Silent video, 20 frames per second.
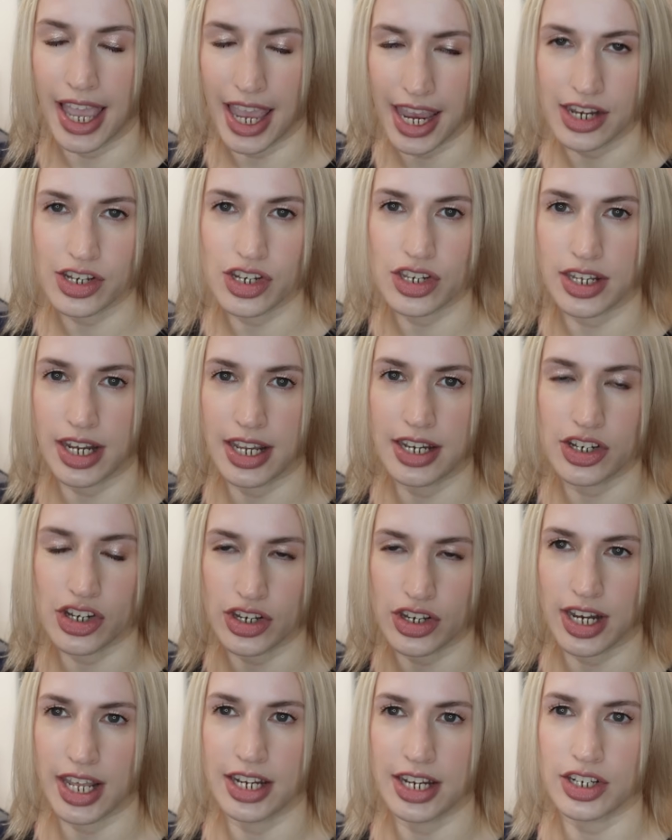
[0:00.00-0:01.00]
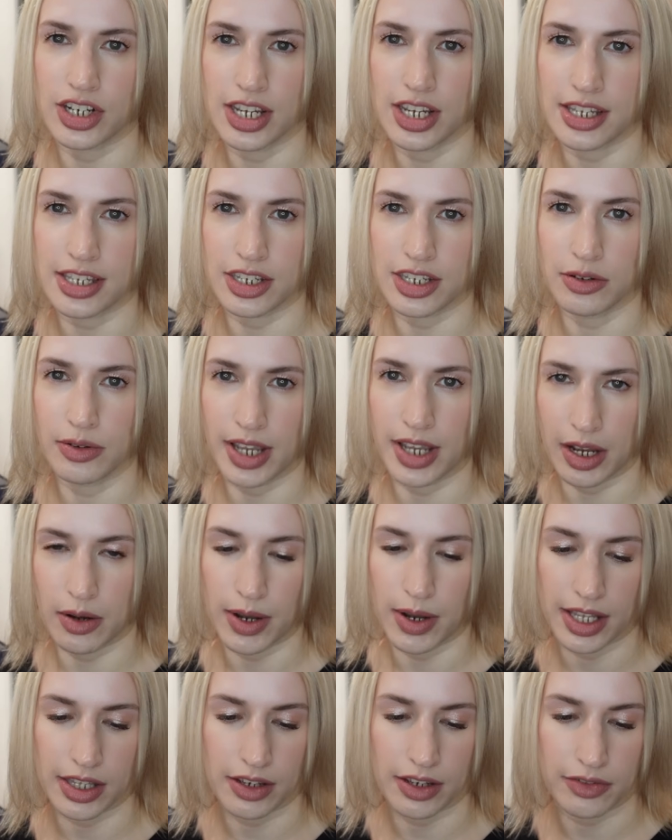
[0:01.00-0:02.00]
Ages and ages and ages. You'll get
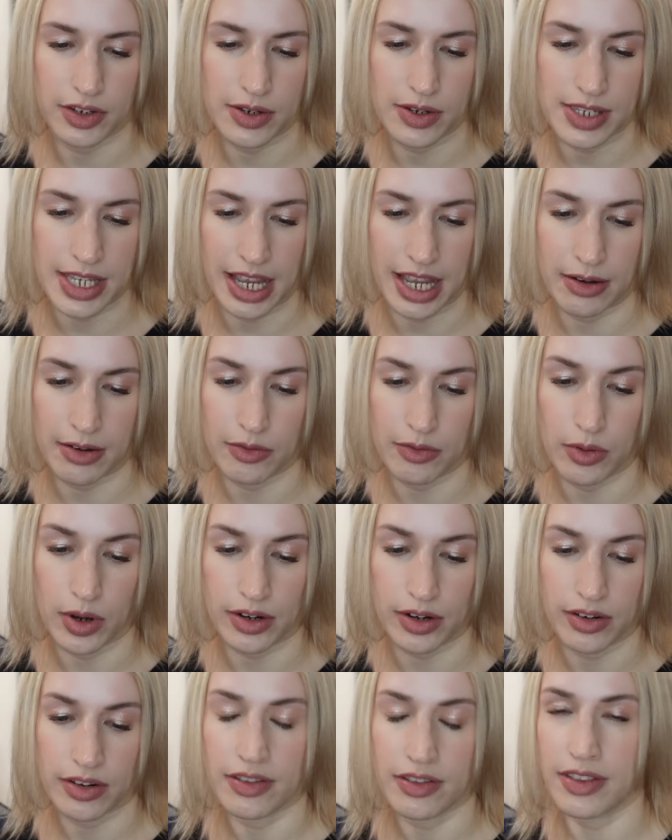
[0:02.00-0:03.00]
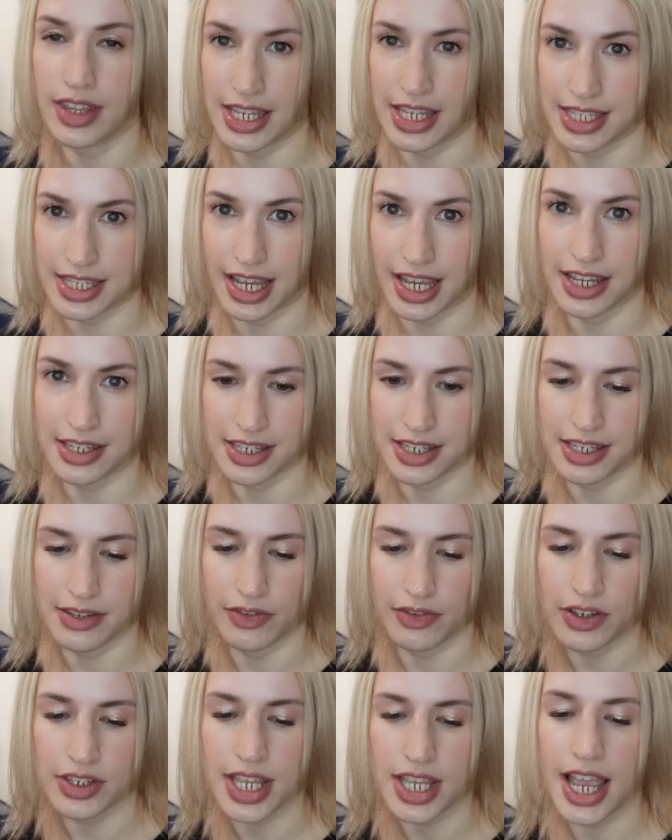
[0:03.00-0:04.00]
quite a lot of use out of one this size because it's
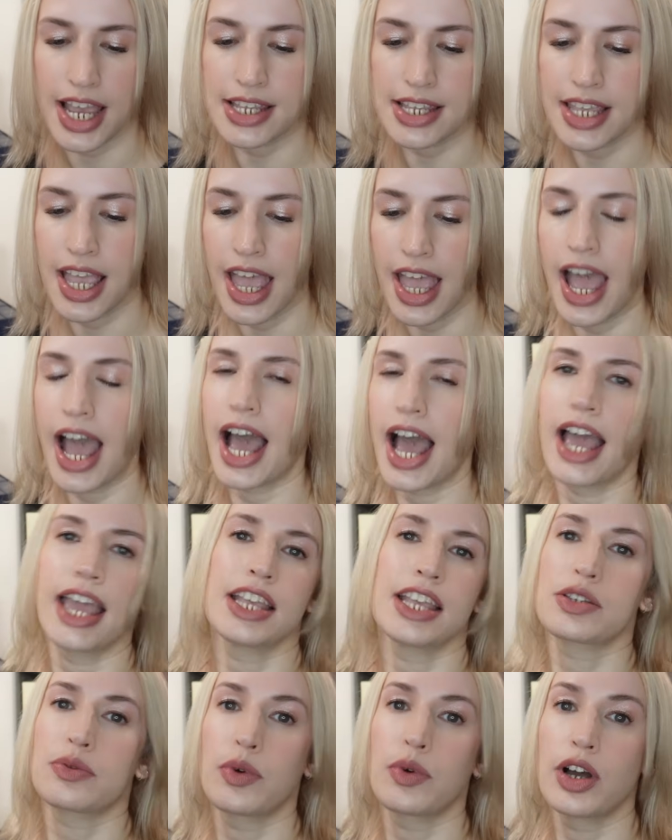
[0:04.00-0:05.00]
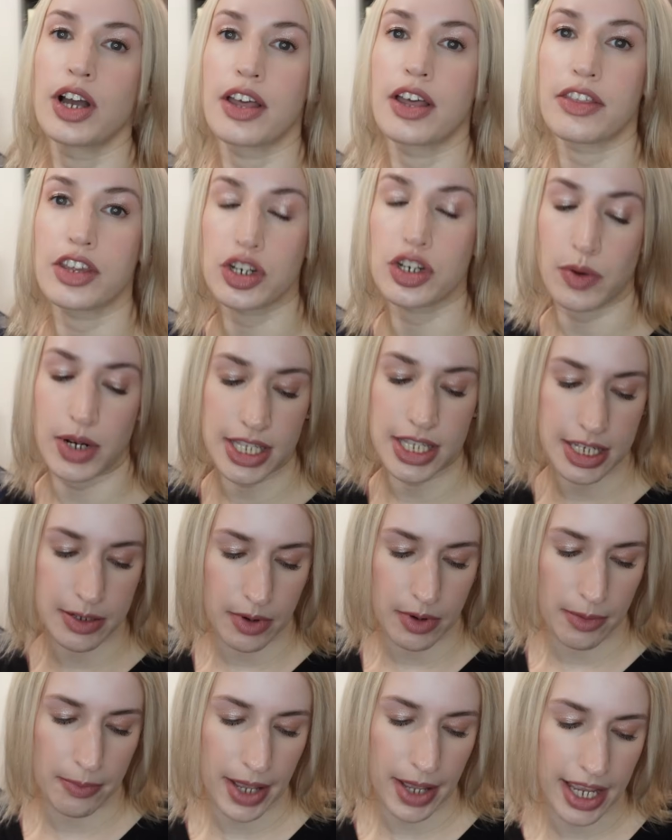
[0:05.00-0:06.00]
full size. It's worth
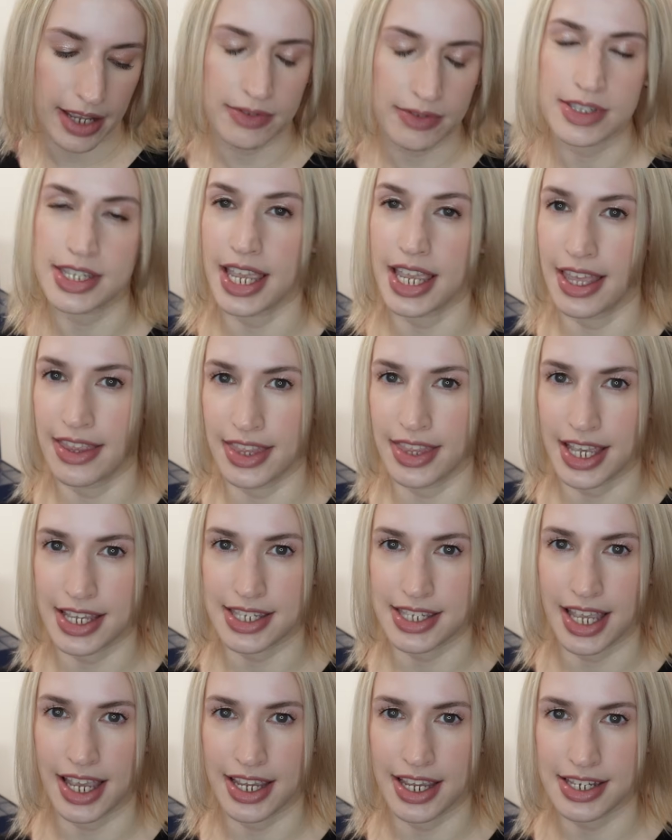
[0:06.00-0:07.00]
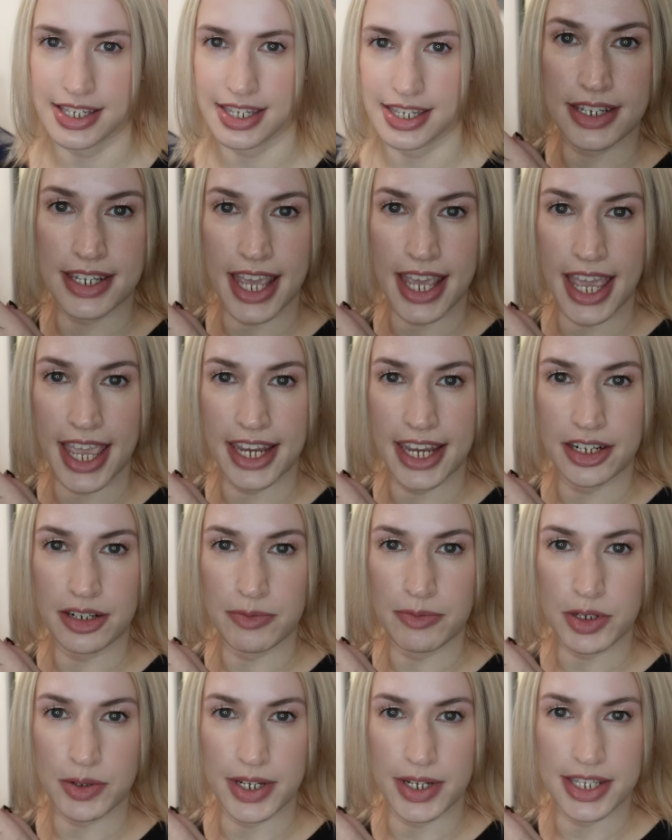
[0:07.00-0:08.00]
£21 in that size. Day
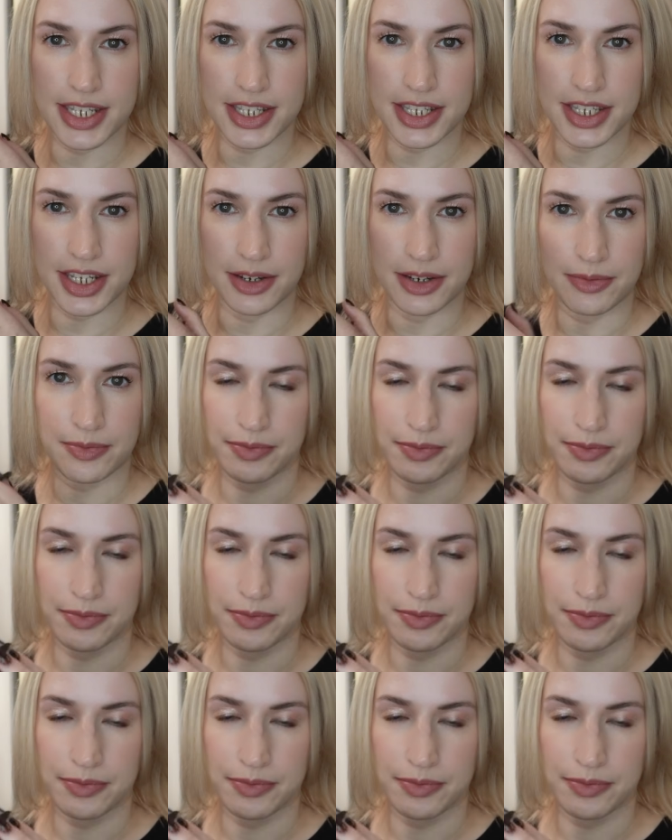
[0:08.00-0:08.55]
number 22.